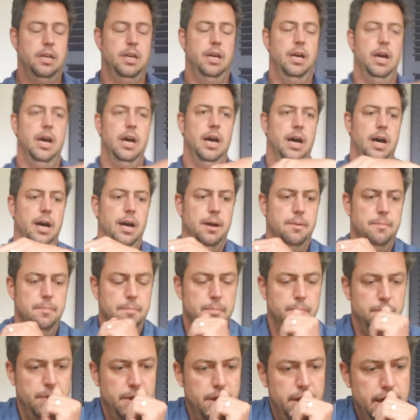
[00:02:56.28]

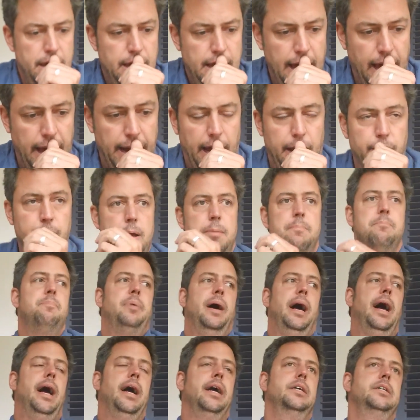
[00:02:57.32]
Um, and I went
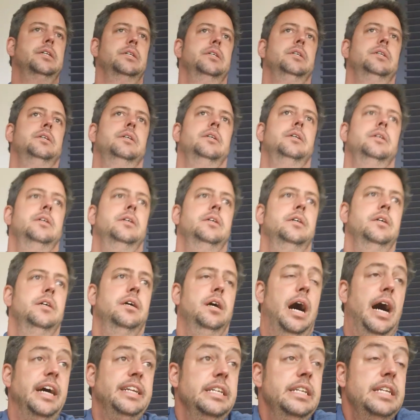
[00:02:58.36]
back.
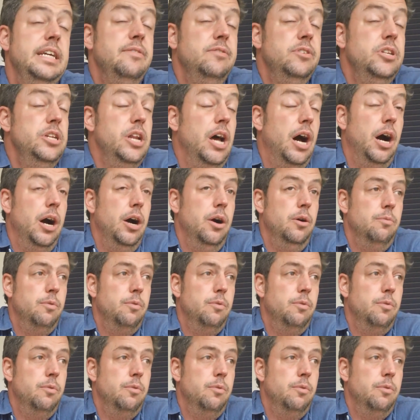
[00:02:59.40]
I didn't even know